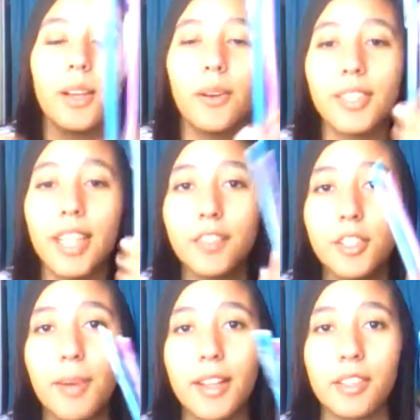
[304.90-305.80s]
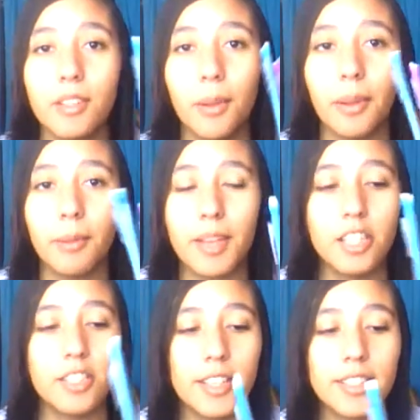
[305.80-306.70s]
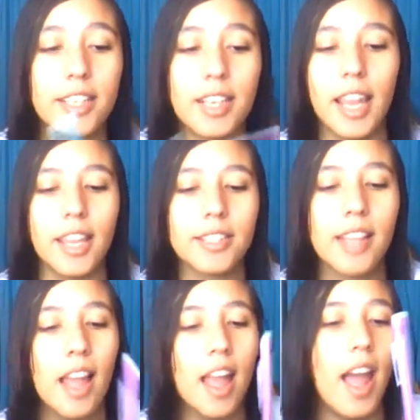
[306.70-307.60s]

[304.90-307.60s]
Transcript: I always have two pencils with me just in case.